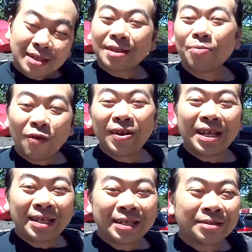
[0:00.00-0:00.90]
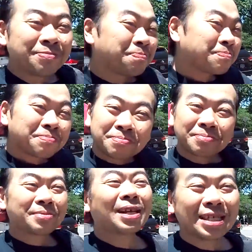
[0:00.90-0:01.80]
the movie
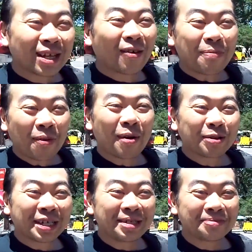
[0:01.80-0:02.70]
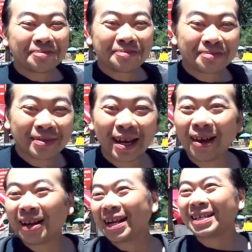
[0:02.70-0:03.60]
is a great promotion.
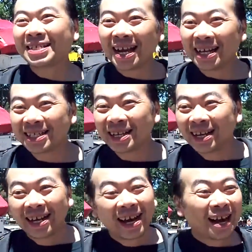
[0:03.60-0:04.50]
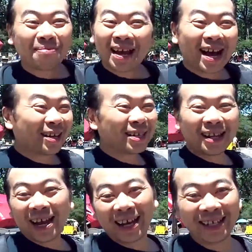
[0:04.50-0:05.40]
All I can say is I'm out of
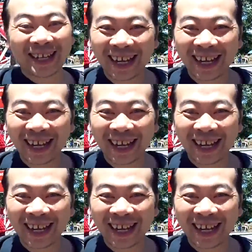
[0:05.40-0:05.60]
lines